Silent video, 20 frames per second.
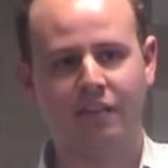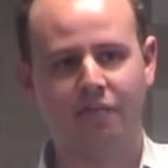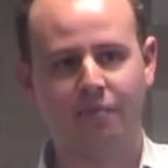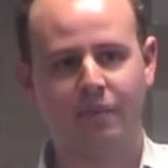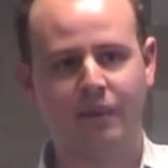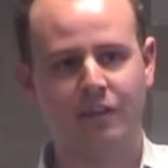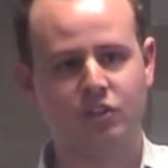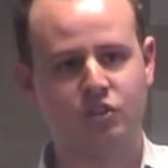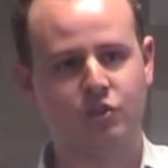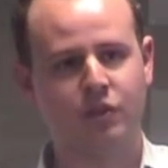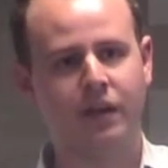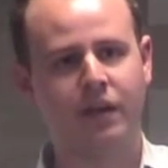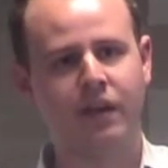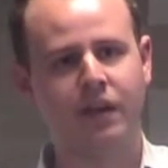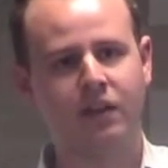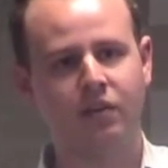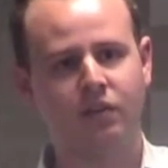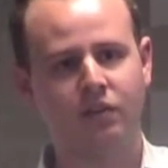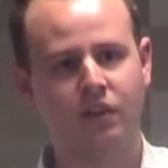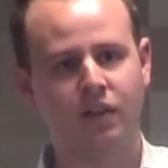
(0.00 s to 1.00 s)
haven't been
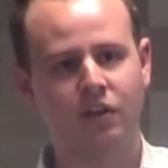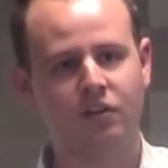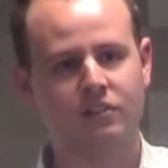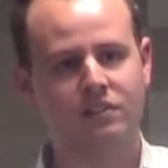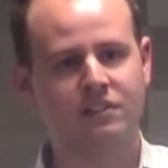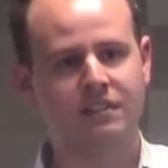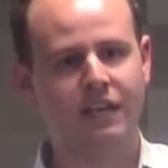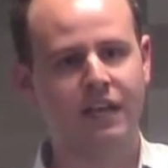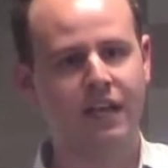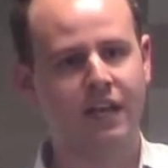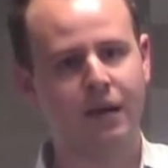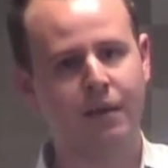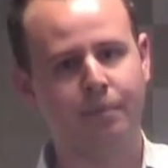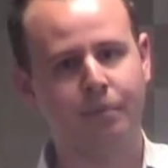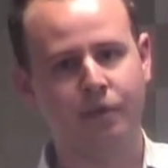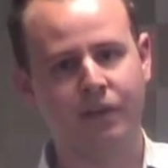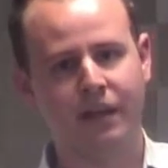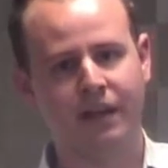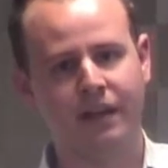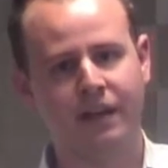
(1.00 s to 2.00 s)
trained, or they're not set
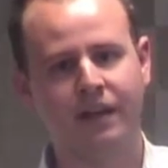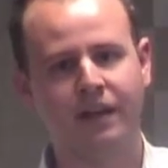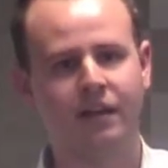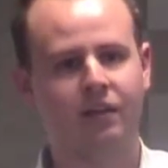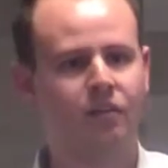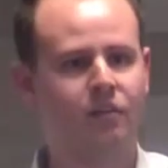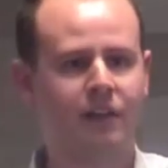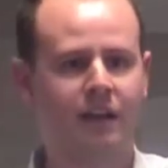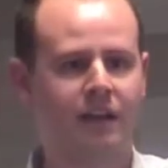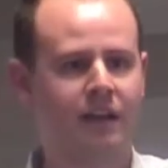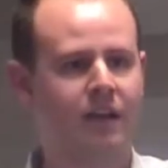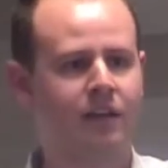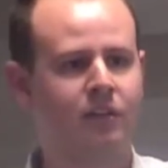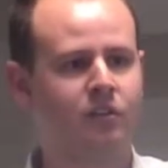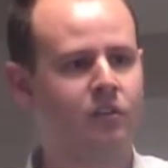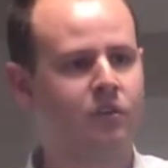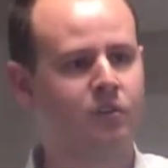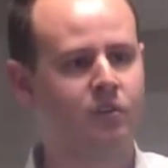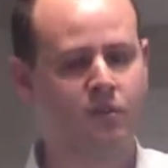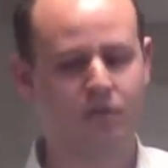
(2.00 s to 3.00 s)
up, or they
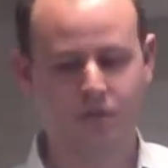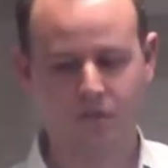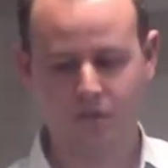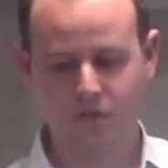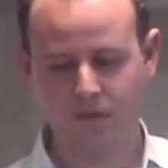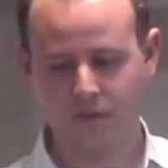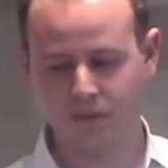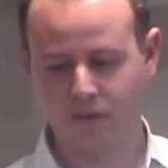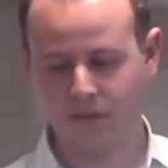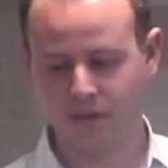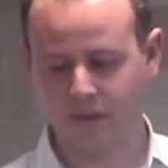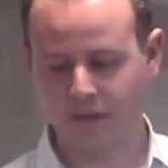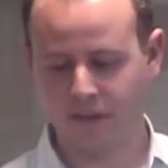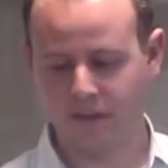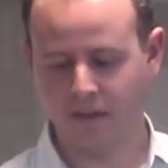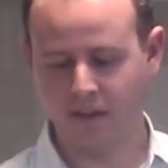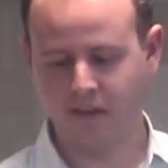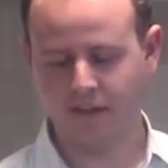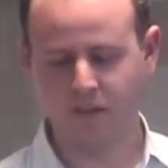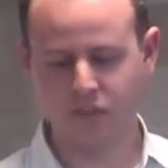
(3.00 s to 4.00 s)
can't do it.
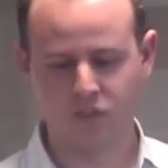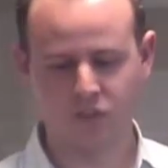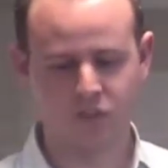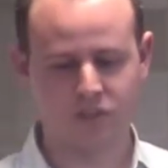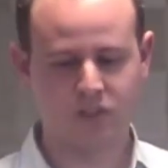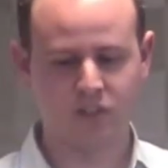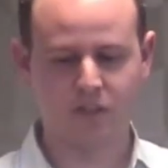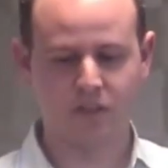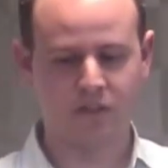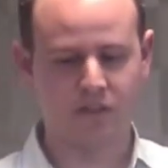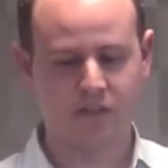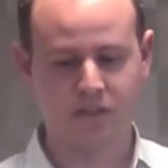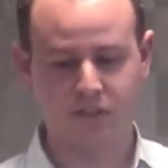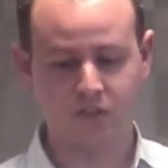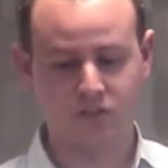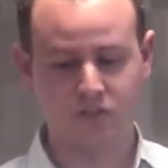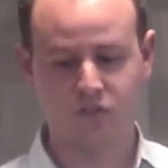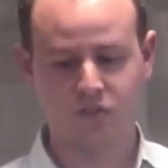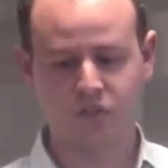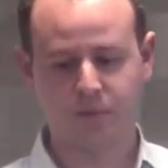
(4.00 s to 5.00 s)
Okay, and there's
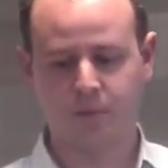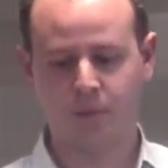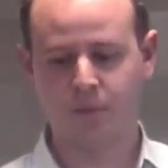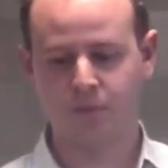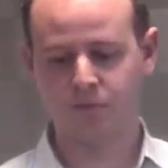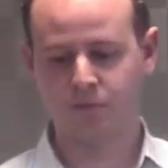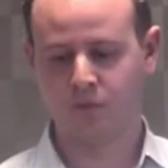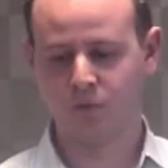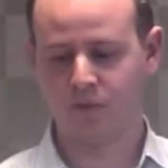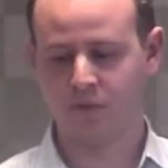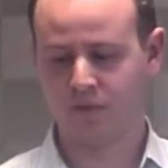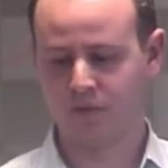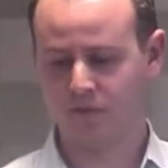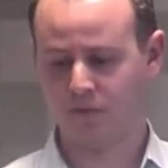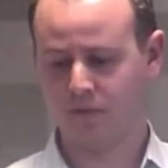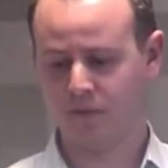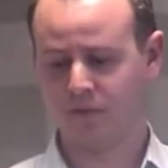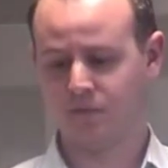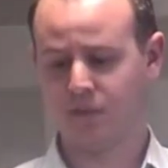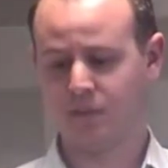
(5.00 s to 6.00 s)
also problems with
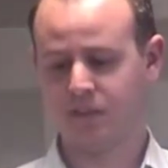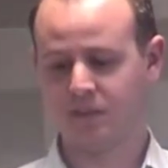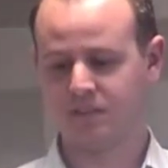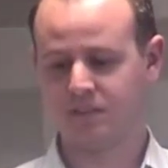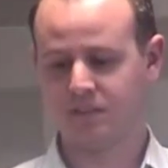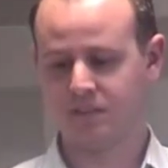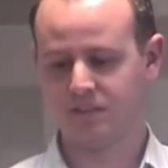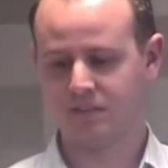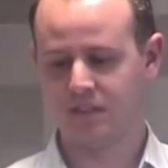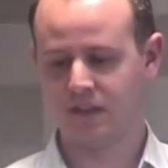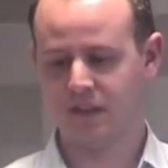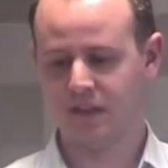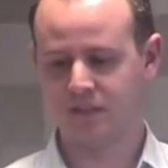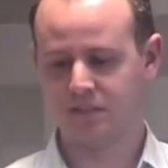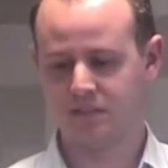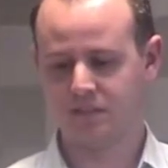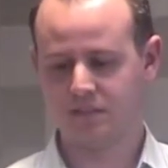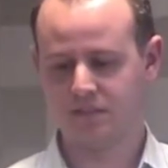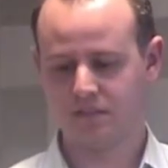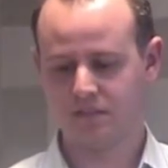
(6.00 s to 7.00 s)
consistent
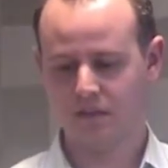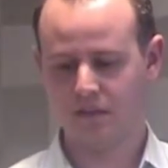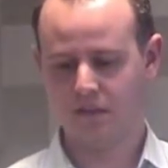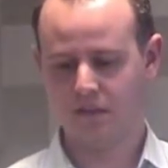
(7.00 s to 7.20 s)
answers.